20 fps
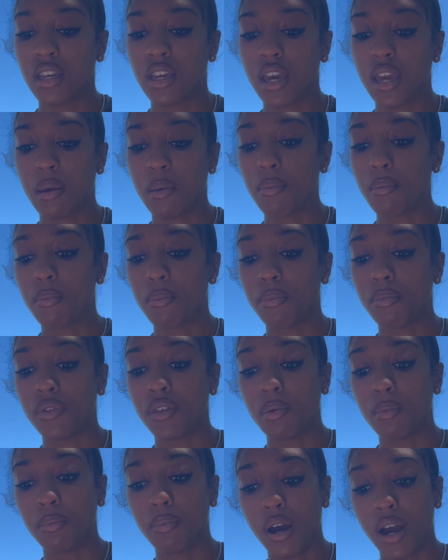And
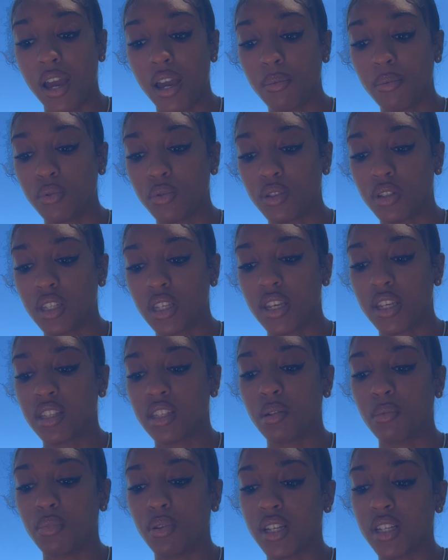the Bible says
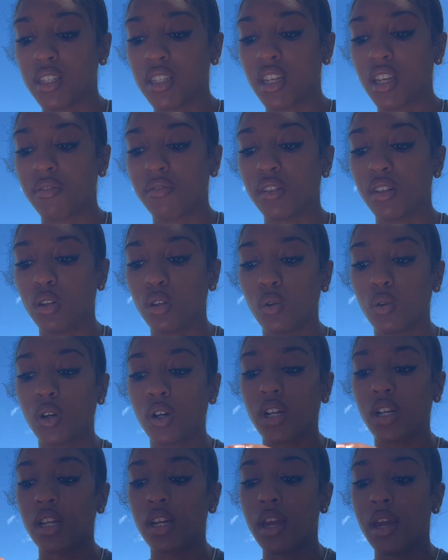the blessing of the
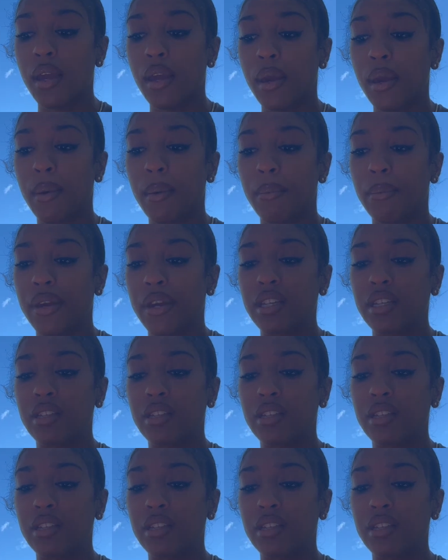Lord makes